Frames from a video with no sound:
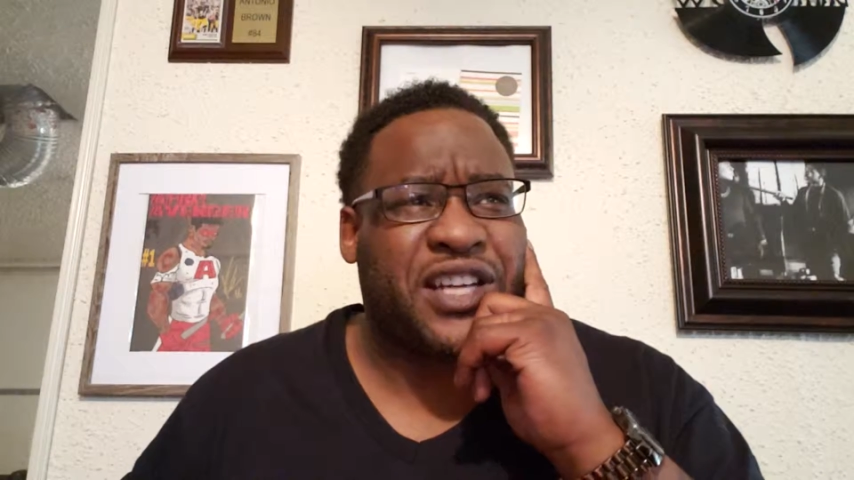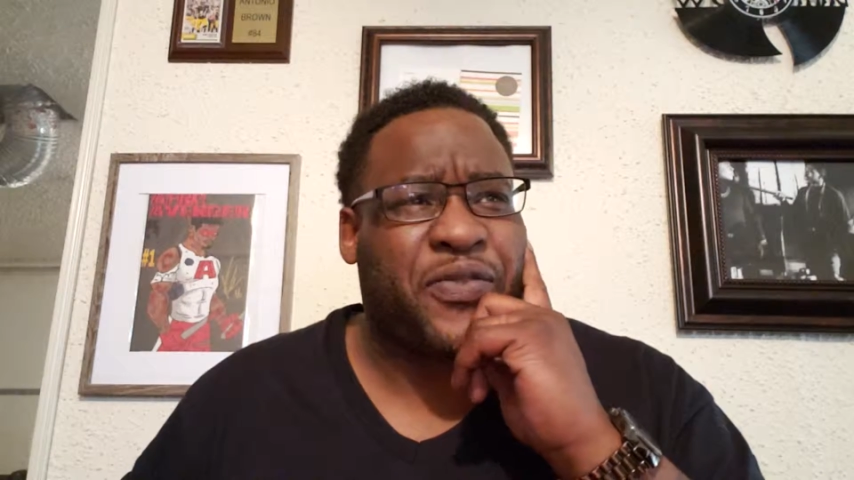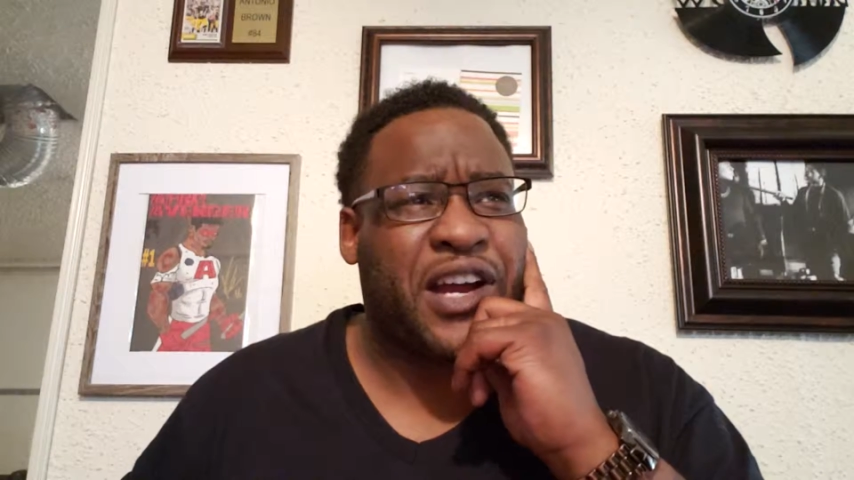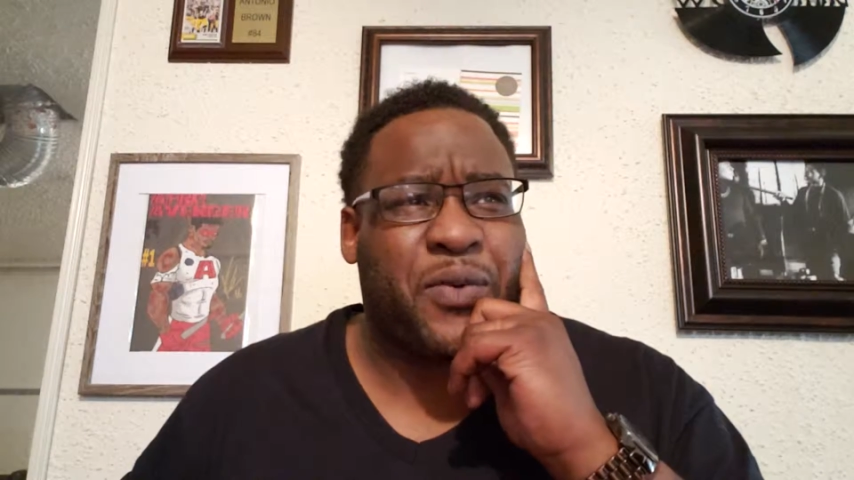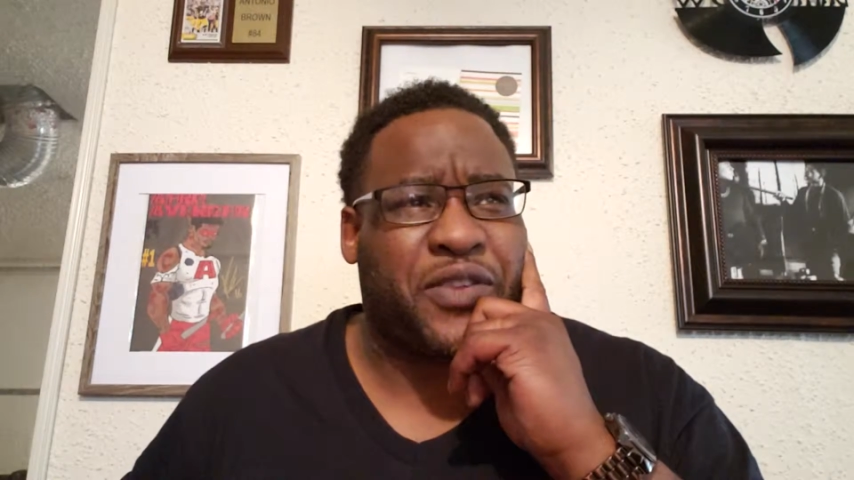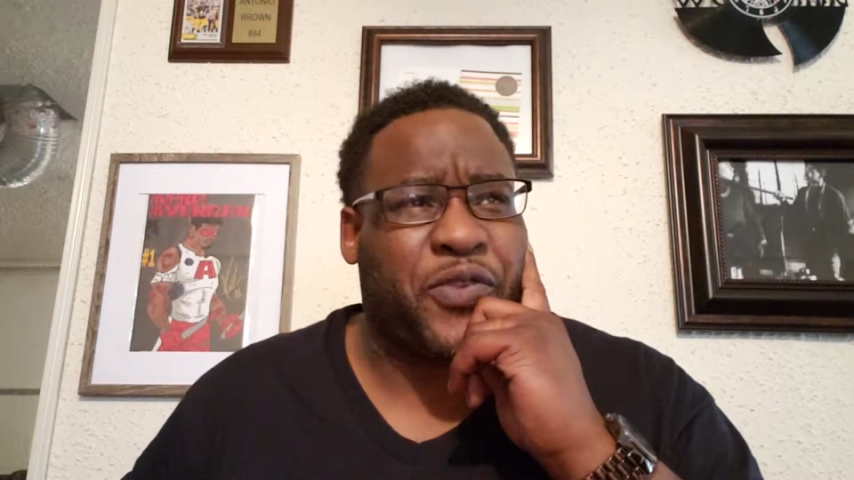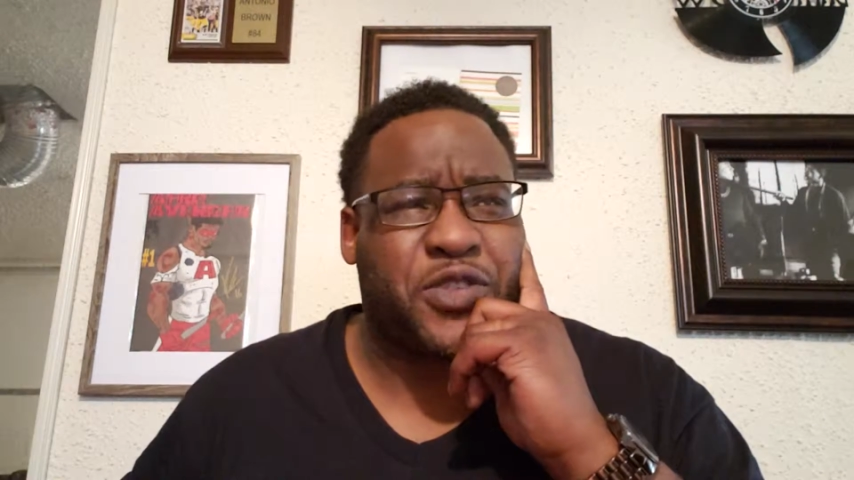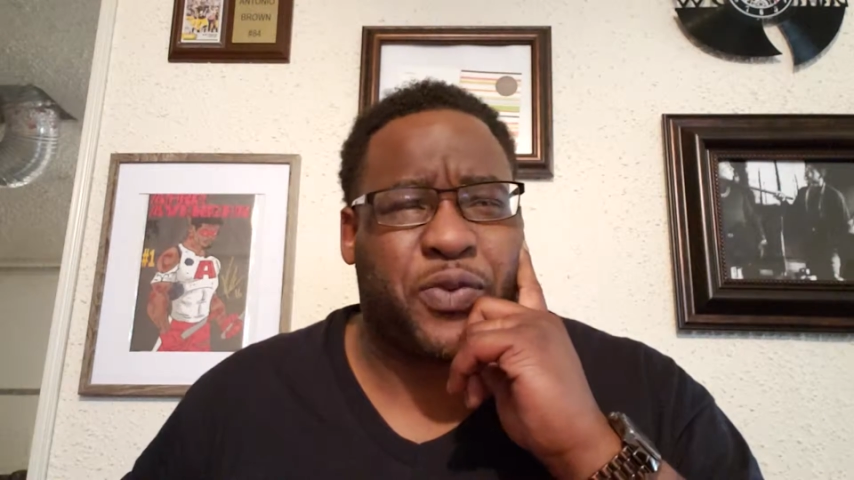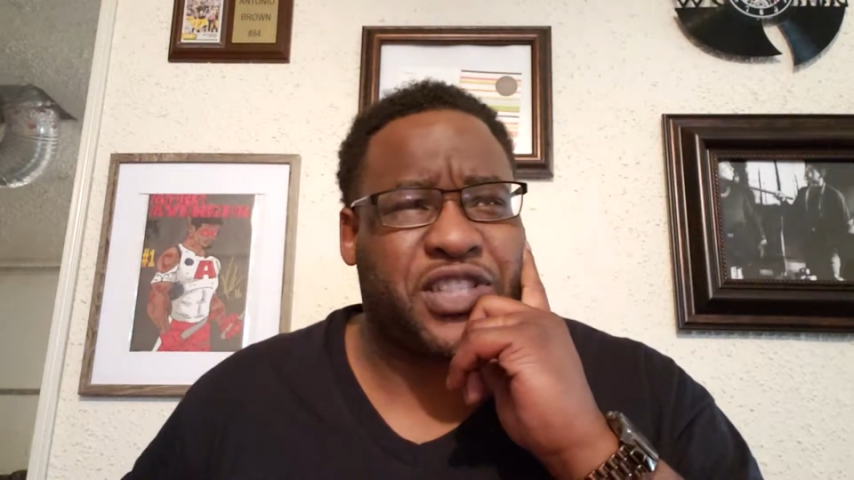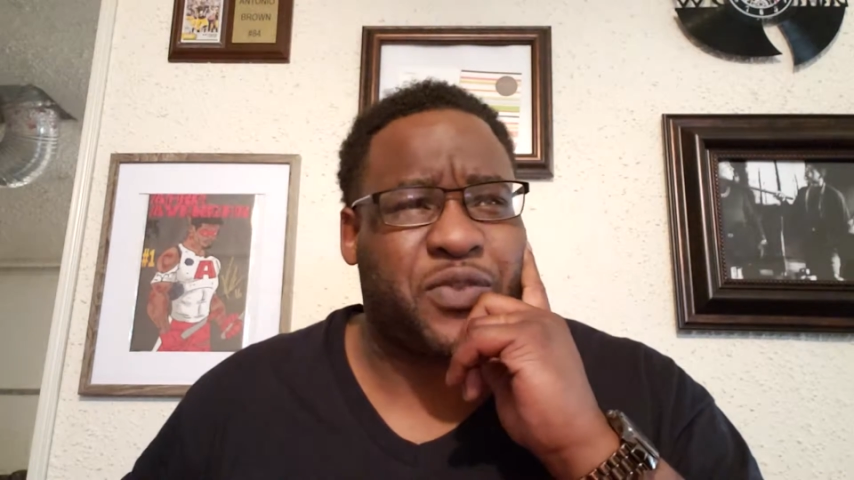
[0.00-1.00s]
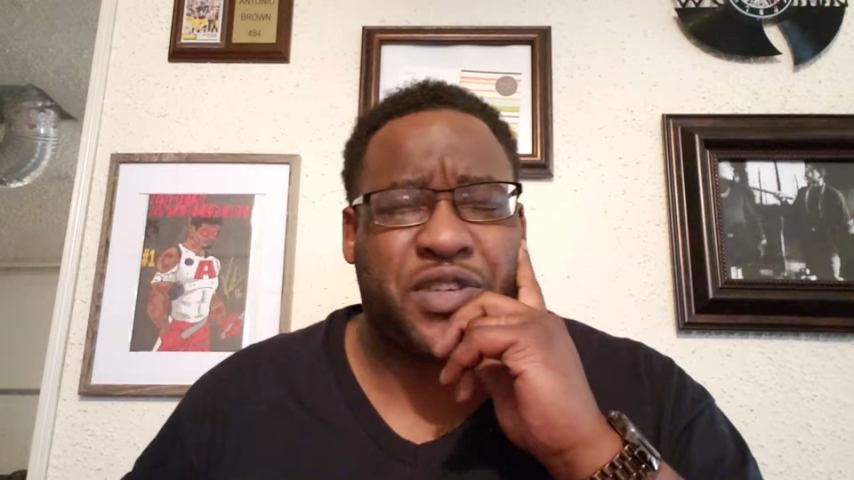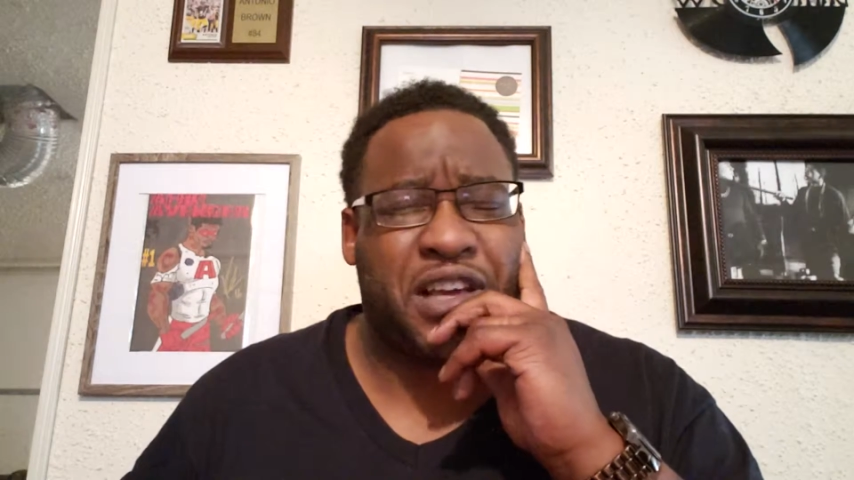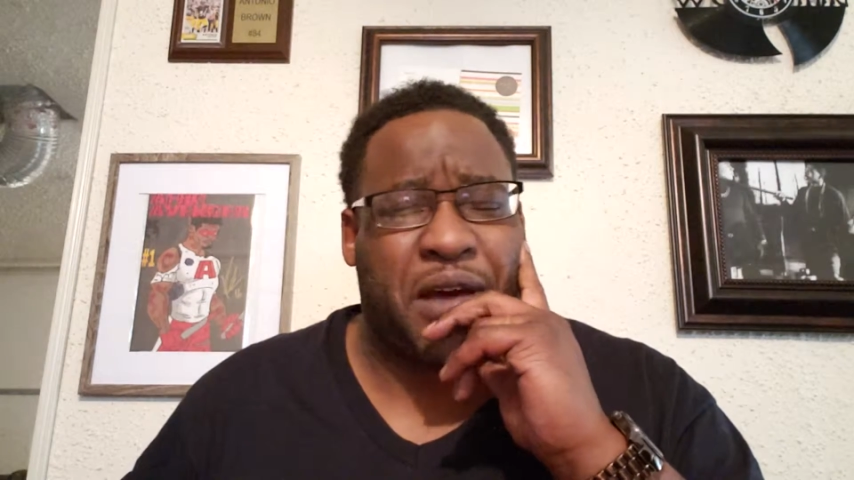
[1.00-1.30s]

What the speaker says: I forgot what the first person.